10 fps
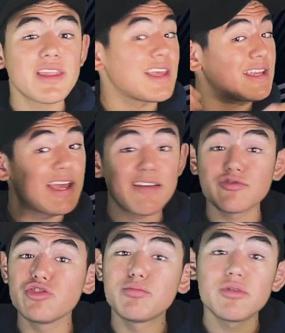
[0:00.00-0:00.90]
like
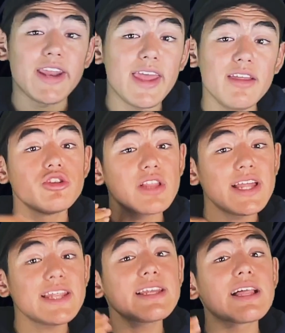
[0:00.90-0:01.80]
f2.8, you're
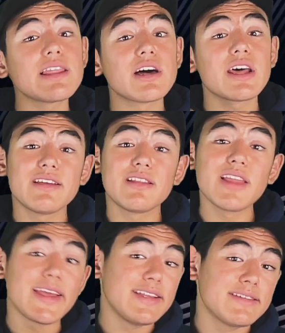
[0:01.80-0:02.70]
letting in a lot of
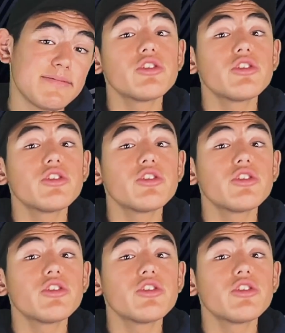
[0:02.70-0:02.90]
light.